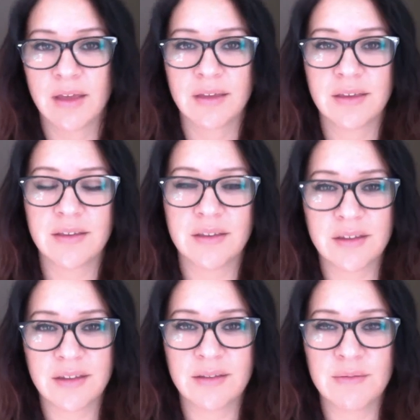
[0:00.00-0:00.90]

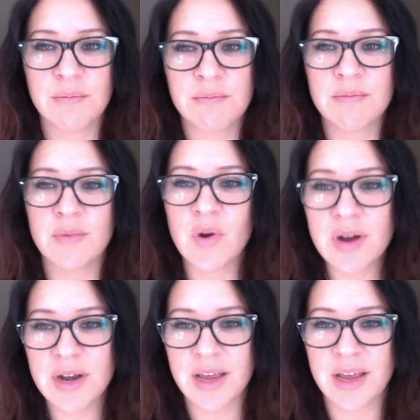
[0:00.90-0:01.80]
Good
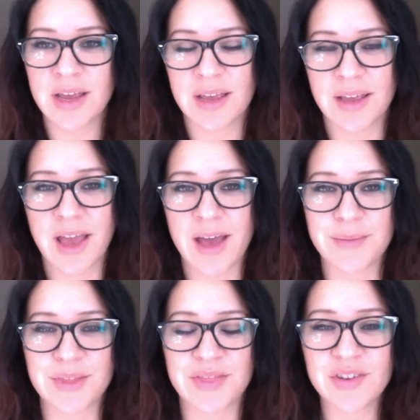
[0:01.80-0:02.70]
morning.
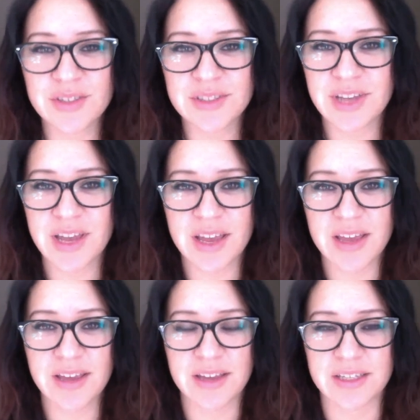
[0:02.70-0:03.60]
Happy
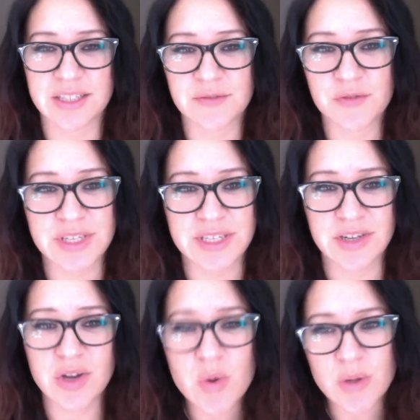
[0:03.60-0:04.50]
Thursday. It's freezing
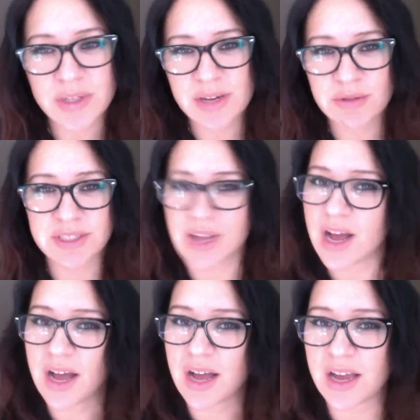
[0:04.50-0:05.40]
cold
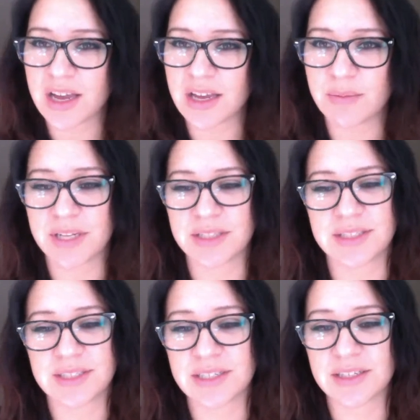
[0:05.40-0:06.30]
outside, but it's
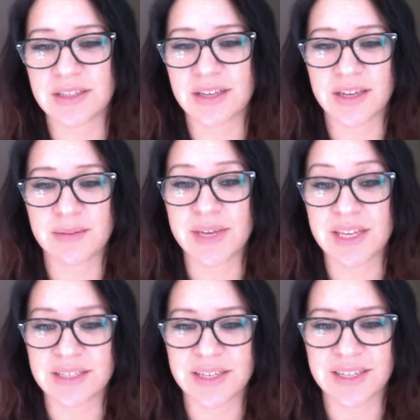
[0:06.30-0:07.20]
still an
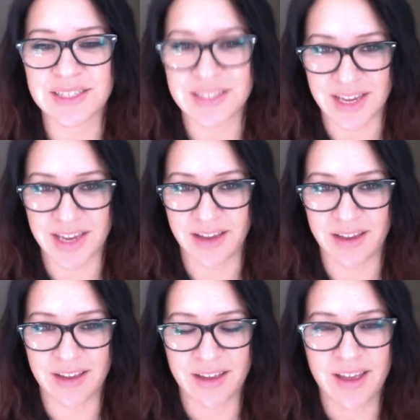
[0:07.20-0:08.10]
amazing day.
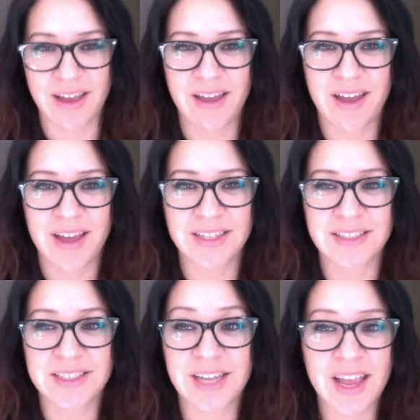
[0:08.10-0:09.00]

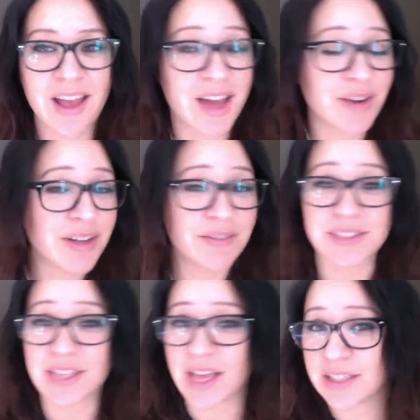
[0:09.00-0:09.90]
Today, I don't have
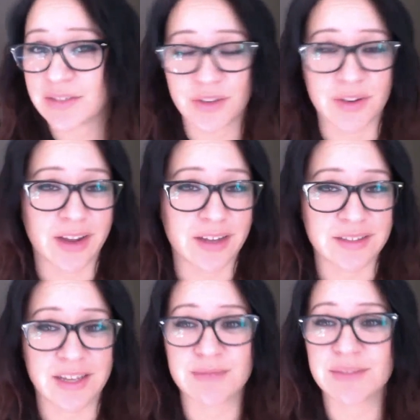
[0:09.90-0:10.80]
slides for you guys.
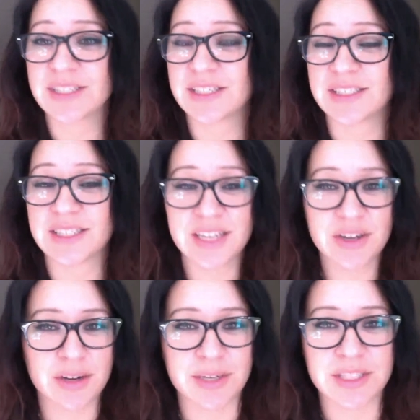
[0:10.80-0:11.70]
I'm just going to sit here
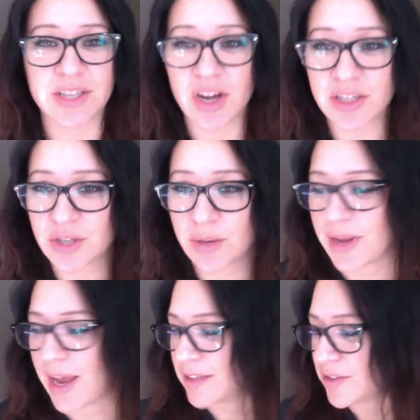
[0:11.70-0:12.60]
and I'm going to talk to you. I'm going
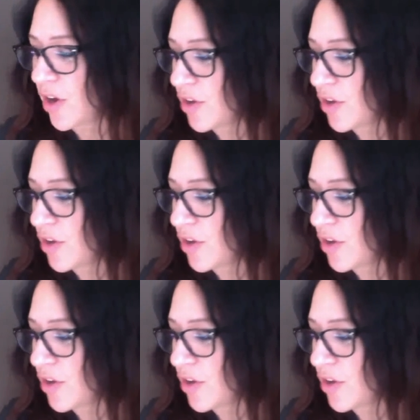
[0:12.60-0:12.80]
to answer all your